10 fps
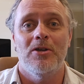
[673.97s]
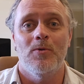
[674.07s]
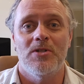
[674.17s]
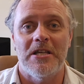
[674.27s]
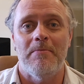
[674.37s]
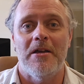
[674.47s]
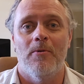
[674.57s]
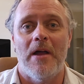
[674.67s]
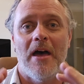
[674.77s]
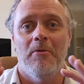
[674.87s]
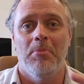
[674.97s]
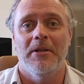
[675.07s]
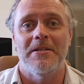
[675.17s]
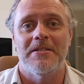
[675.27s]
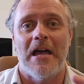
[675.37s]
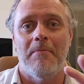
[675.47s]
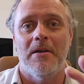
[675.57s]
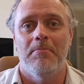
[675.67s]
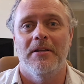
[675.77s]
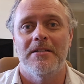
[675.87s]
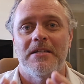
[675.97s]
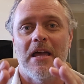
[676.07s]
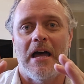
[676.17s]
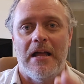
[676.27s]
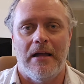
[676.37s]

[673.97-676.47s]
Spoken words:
you see me around, please stop me. Please say hi.